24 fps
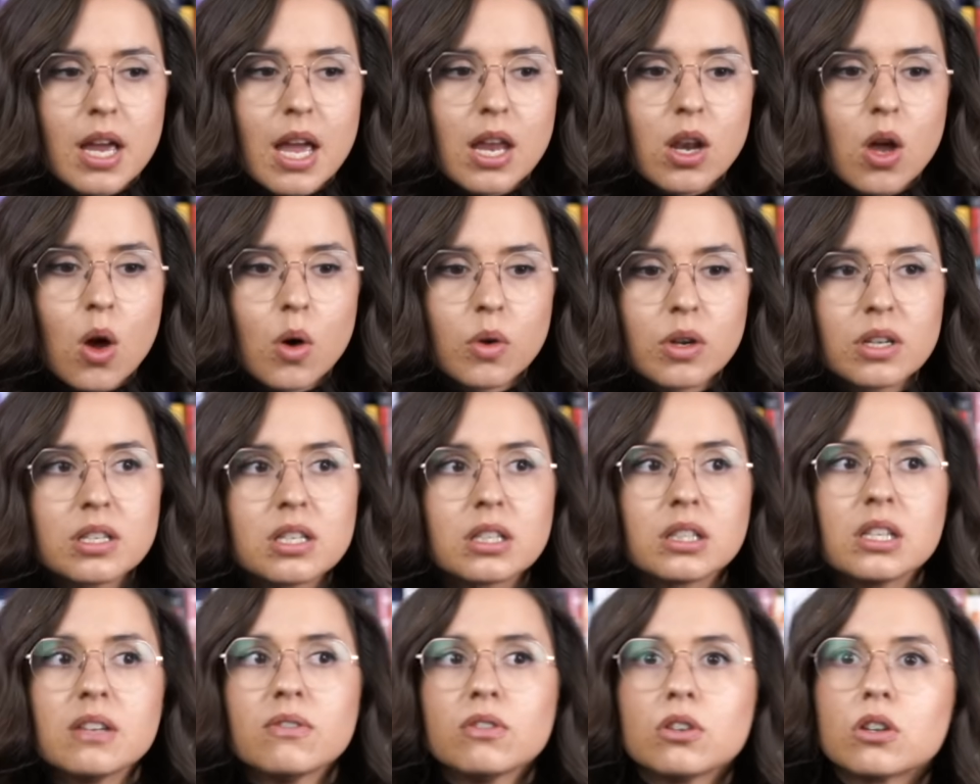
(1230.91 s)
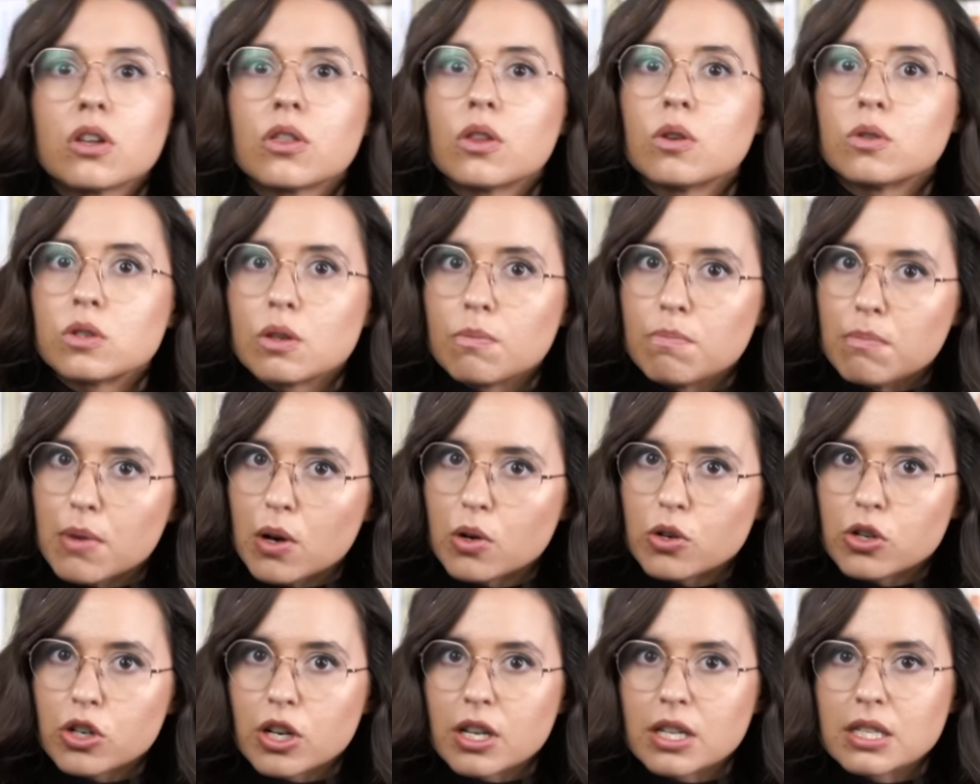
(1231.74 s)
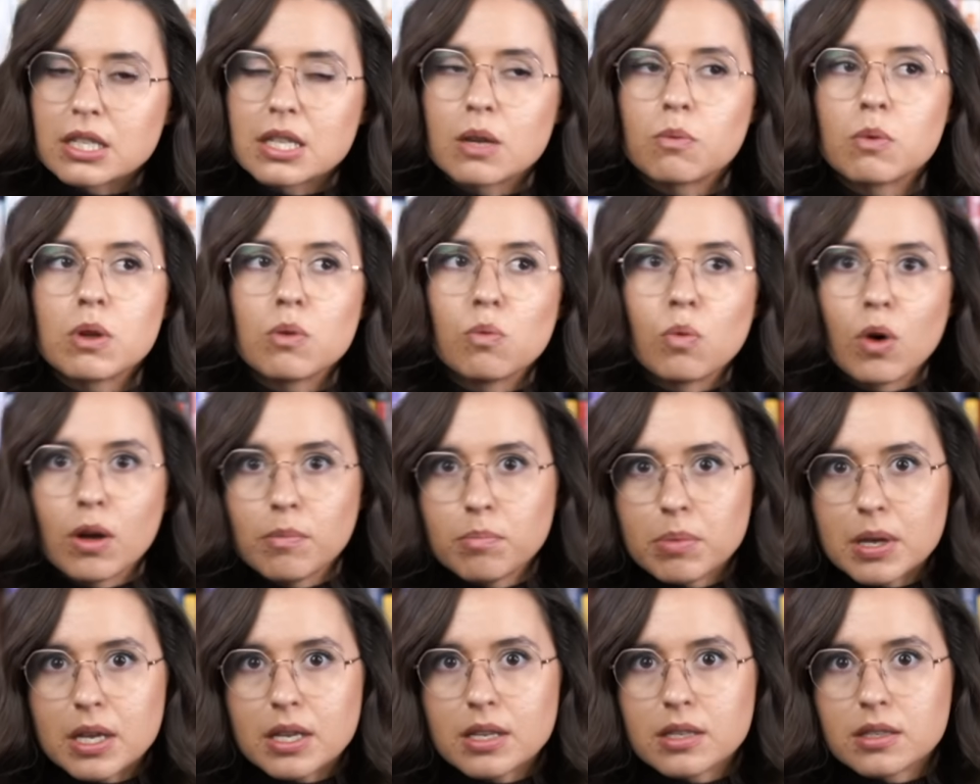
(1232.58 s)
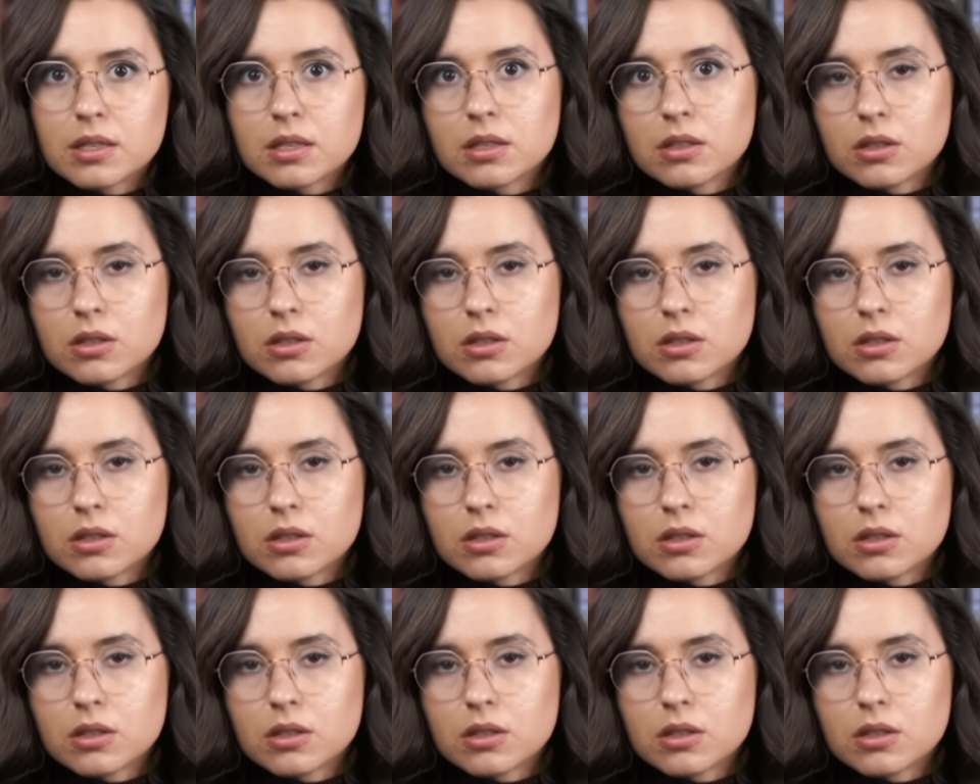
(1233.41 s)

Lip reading: and Oda delivered on those emotions that we One Piece